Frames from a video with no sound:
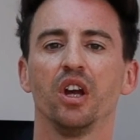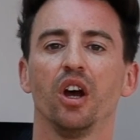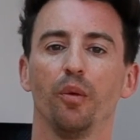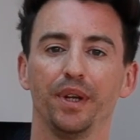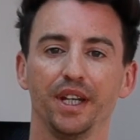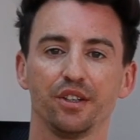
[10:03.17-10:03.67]

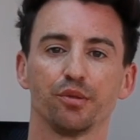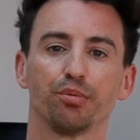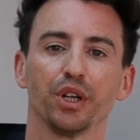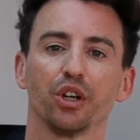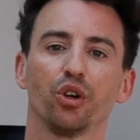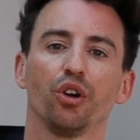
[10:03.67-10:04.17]
and we need to
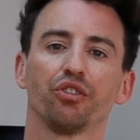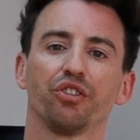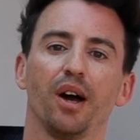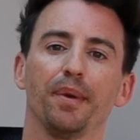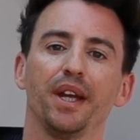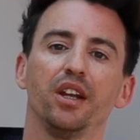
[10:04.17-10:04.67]
bring costs
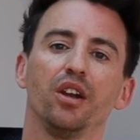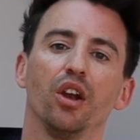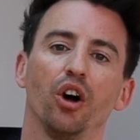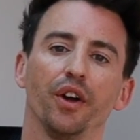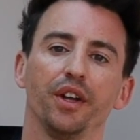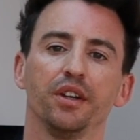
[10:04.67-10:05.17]
up in
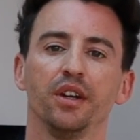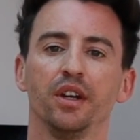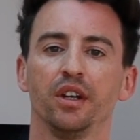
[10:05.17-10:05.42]
line